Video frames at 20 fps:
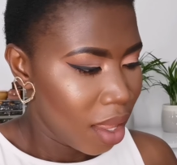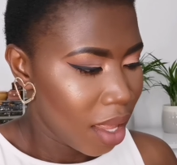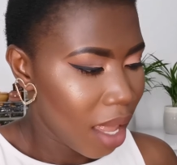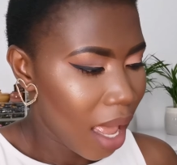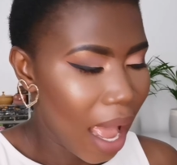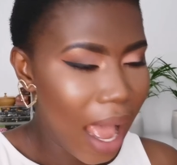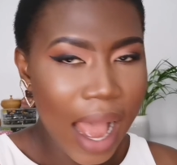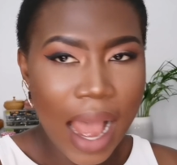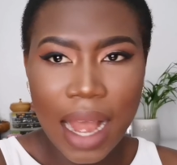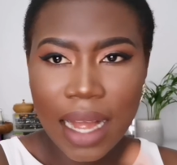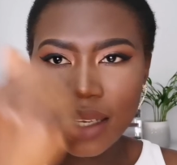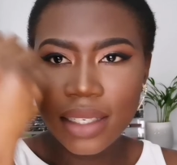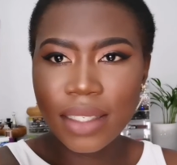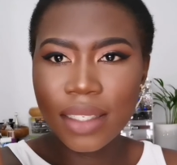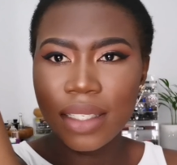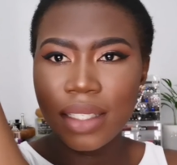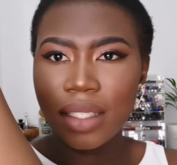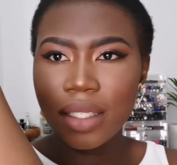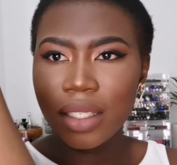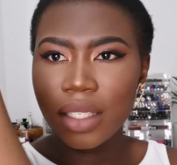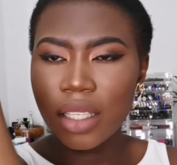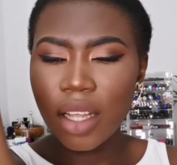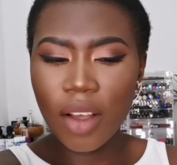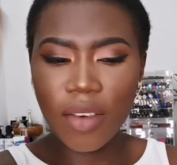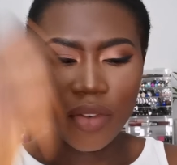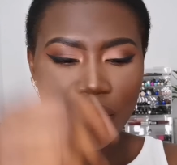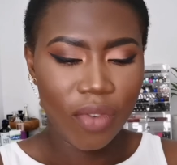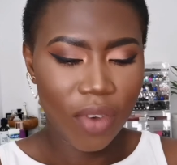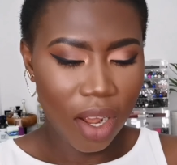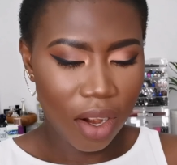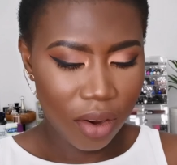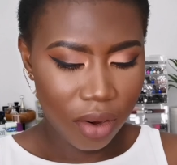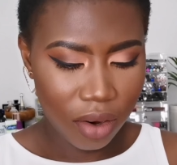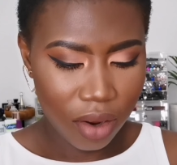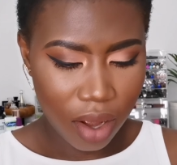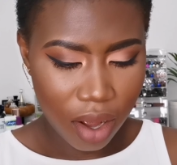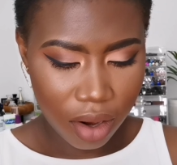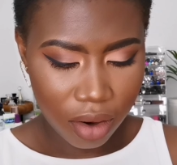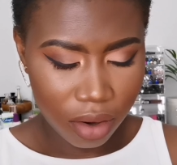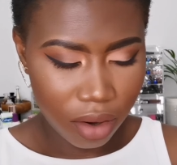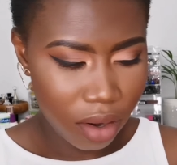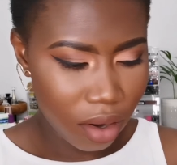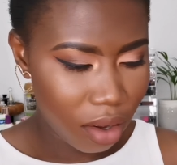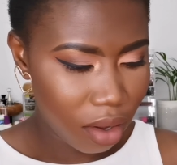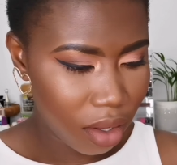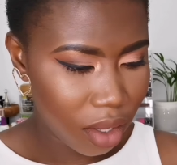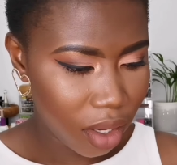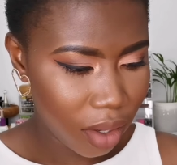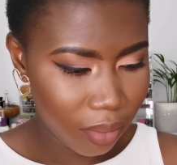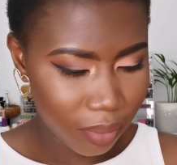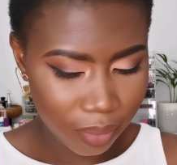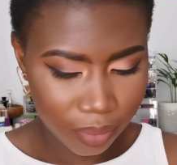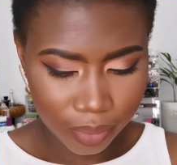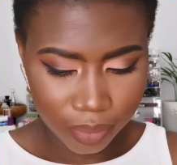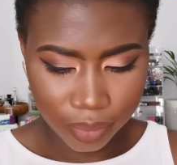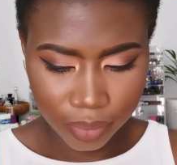the hand stuff. I don't know how to call it.